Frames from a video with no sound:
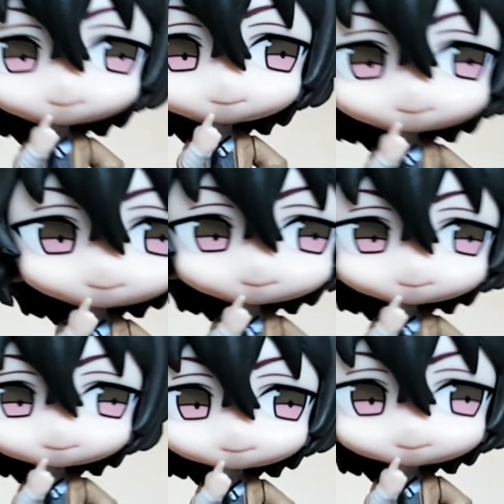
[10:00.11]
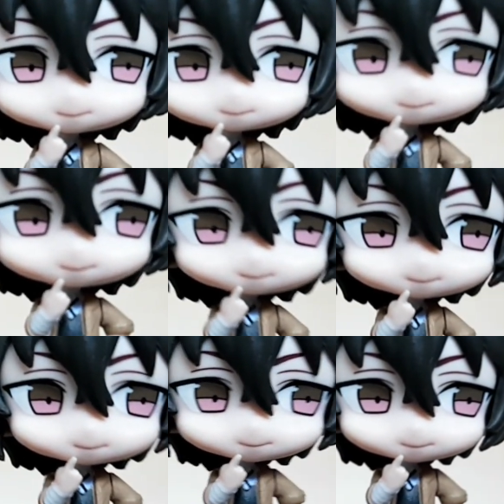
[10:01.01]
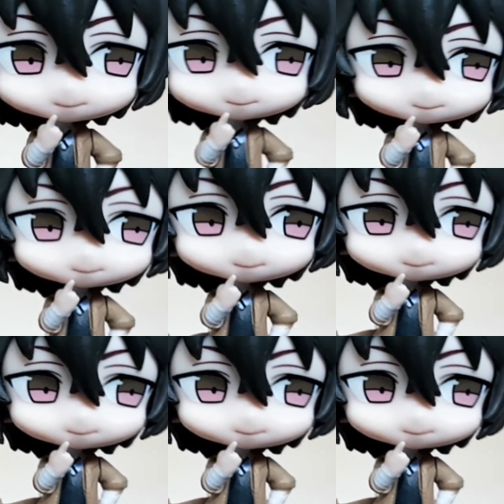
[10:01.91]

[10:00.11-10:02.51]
So, but there are previews there. If you